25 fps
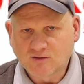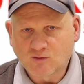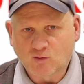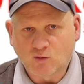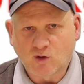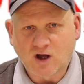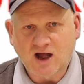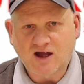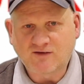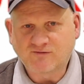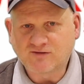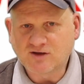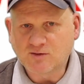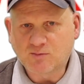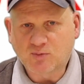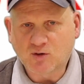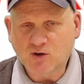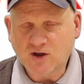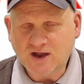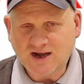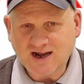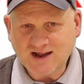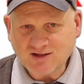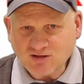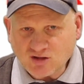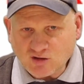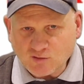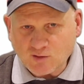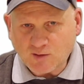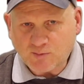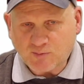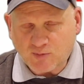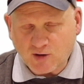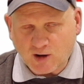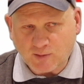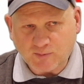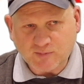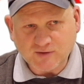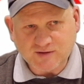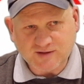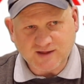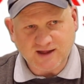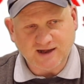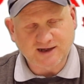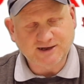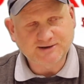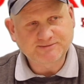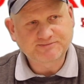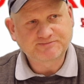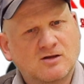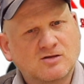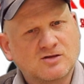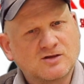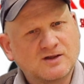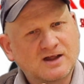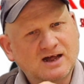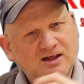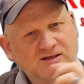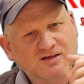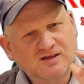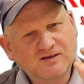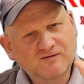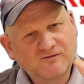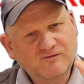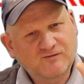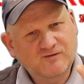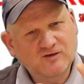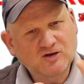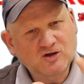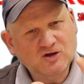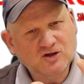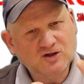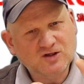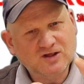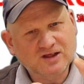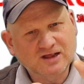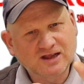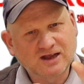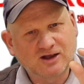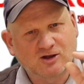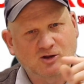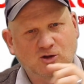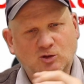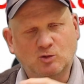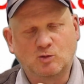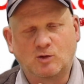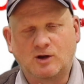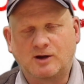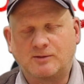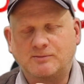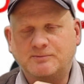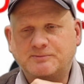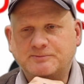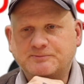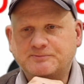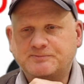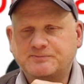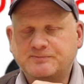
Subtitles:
whatever you're putting into a property. So that's the first little one.